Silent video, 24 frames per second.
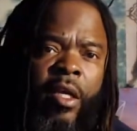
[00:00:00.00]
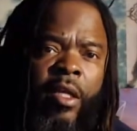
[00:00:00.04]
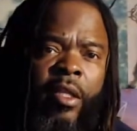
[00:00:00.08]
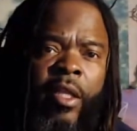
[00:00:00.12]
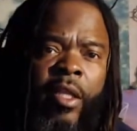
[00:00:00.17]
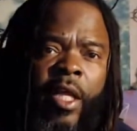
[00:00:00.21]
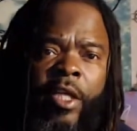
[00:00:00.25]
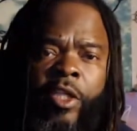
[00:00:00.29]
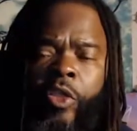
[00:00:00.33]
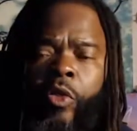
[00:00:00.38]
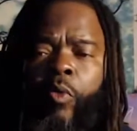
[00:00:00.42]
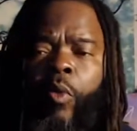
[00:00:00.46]

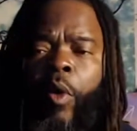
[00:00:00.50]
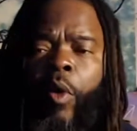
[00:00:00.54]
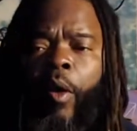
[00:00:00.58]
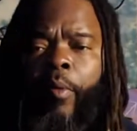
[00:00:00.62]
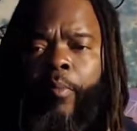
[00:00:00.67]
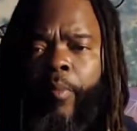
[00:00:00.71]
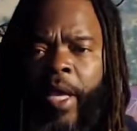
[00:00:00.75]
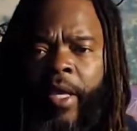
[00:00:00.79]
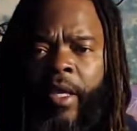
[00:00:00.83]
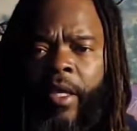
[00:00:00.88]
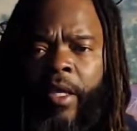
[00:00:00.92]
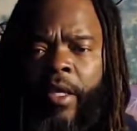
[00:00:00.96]
that you are
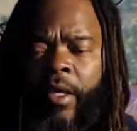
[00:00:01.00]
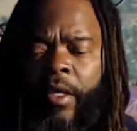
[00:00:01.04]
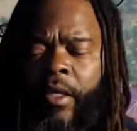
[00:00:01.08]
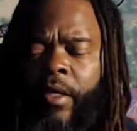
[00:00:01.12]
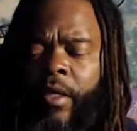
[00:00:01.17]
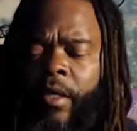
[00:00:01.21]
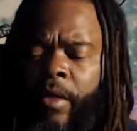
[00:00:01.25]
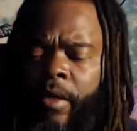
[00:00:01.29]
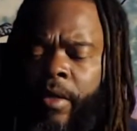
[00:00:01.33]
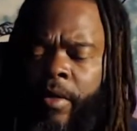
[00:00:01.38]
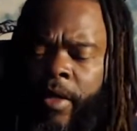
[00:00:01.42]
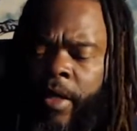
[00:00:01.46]
making
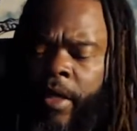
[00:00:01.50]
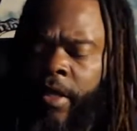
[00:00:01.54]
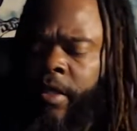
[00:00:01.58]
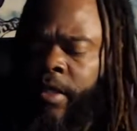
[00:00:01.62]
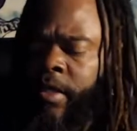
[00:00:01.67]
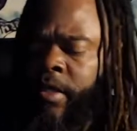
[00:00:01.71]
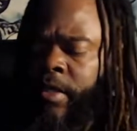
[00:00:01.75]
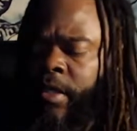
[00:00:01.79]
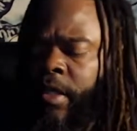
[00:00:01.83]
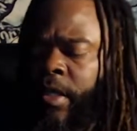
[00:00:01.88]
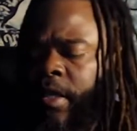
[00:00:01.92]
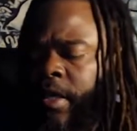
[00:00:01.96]
in
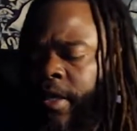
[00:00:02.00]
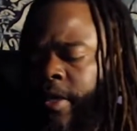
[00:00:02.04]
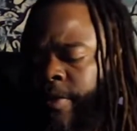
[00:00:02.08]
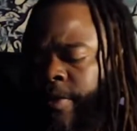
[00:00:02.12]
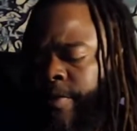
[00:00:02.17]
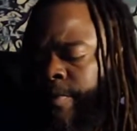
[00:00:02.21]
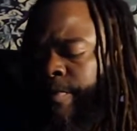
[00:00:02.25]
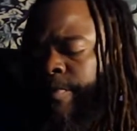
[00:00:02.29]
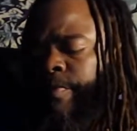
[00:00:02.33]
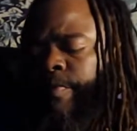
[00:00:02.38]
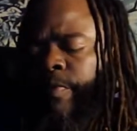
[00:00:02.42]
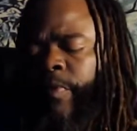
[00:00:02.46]
this end.
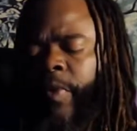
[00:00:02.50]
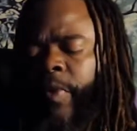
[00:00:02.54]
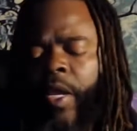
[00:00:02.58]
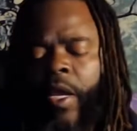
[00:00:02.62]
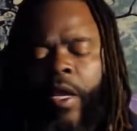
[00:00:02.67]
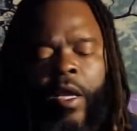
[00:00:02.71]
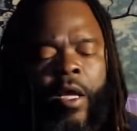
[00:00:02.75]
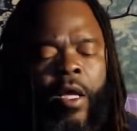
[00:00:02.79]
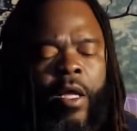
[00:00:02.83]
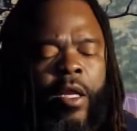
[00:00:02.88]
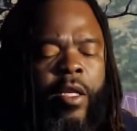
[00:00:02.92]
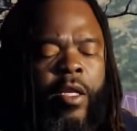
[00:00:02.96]

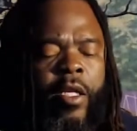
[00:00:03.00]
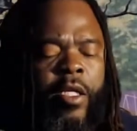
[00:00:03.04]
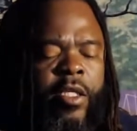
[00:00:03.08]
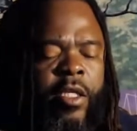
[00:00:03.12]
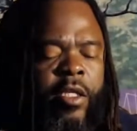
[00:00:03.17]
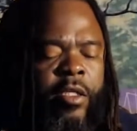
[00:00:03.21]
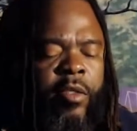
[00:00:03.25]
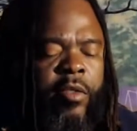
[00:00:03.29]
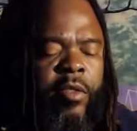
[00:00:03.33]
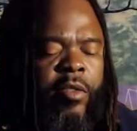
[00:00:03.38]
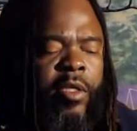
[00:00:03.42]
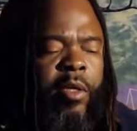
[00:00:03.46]
Let's get
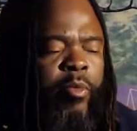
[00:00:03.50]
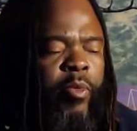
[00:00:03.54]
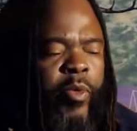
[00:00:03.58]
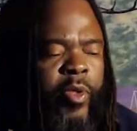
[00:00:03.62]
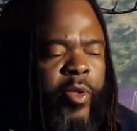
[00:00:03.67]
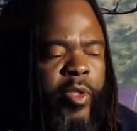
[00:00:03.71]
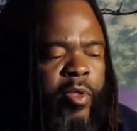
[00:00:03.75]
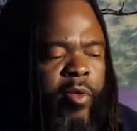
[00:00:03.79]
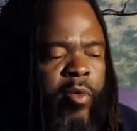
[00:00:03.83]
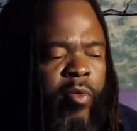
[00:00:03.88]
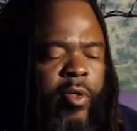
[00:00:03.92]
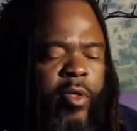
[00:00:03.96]
some
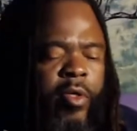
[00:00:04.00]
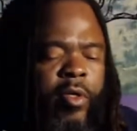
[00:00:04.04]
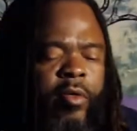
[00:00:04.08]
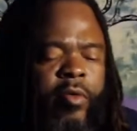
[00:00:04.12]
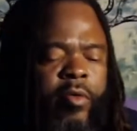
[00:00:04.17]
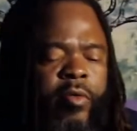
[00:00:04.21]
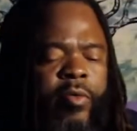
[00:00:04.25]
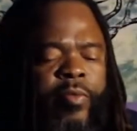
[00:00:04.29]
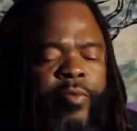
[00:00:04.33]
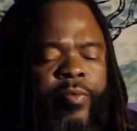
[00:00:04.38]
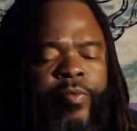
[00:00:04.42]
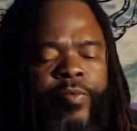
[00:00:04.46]
summaries going on.
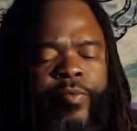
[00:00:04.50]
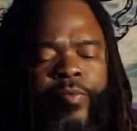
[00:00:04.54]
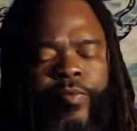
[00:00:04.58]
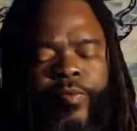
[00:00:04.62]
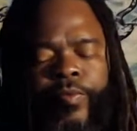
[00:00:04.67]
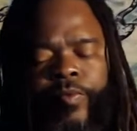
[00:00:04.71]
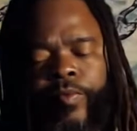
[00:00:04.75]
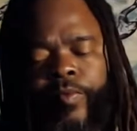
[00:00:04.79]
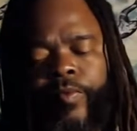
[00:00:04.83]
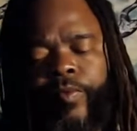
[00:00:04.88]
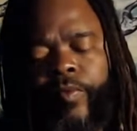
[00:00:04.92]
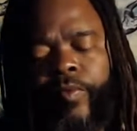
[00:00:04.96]

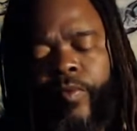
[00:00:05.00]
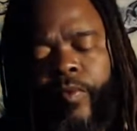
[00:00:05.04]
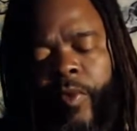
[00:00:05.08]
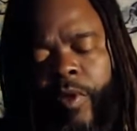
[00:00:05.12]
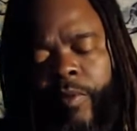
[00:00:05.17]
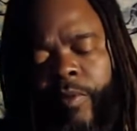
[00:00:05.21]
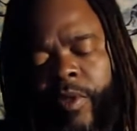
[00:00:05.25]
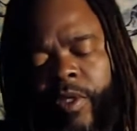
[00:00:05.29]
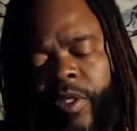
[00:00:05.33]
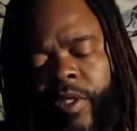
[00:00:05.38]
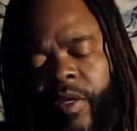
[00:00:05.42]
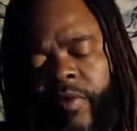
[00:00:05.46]
Let
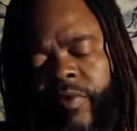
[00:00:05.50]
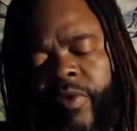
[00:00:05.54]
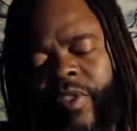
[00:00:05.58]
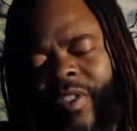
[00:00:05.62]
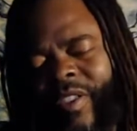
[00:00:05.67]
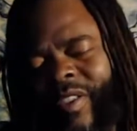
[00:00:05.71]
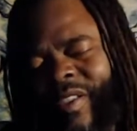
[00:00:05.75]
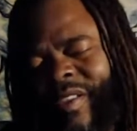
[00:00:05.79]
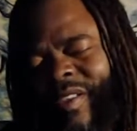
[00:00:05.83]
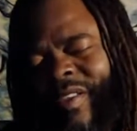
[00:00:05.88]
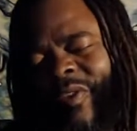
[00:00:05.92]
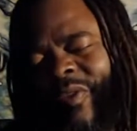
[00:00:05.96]
me shuffle
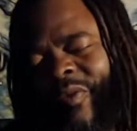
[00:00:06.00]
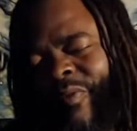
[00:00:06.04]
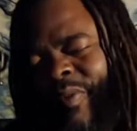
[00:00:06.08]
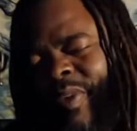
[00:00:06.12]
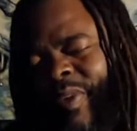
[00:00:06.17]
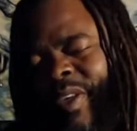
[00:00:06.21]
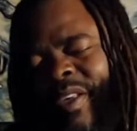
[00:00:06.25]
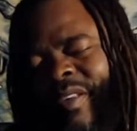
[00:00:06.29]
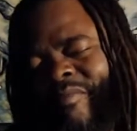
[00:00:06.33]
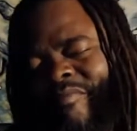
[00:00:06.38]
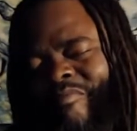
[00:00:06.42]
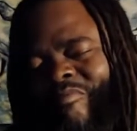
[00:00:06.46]
just a little
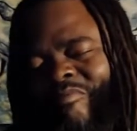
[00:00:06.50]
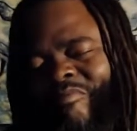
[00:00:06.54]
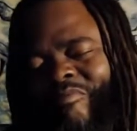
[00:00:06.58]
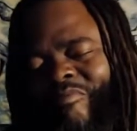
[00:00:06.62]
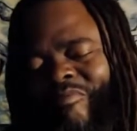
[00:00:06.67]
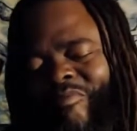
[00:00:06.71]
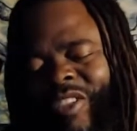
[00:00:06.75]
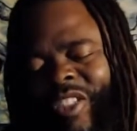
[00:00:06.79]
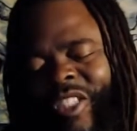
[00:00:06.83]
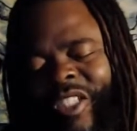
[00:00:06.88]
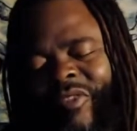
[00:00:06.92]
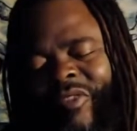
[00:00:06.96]
bit.
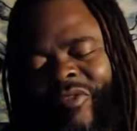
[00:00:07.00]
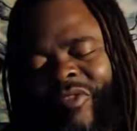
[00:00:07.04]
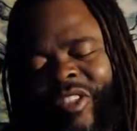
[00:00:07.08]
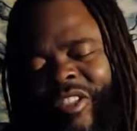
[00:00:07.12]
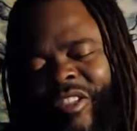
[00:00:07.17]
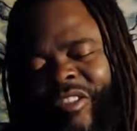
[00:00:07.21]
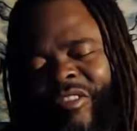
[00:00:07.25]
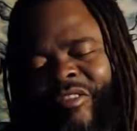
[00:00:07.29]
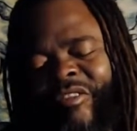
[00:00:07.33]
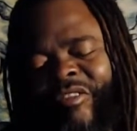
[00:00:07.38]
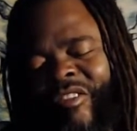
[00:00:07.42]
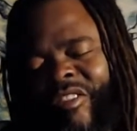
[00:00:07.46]
Shuffle
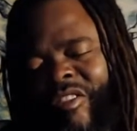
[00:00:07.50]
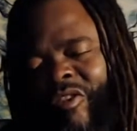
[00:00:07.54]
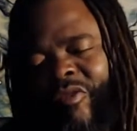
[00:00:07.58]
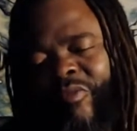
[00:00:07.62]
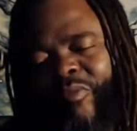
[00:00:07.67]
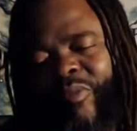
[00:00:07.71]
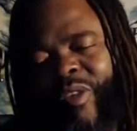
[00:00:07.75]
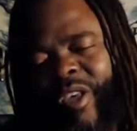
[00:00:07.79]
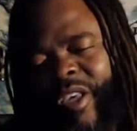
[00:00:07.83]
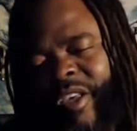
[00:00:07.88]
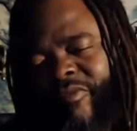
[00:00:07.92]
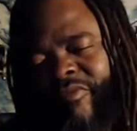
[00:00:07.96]
just a little
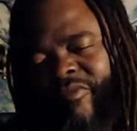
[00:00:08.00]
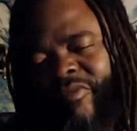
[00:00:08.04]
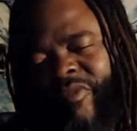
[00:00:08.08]
bit.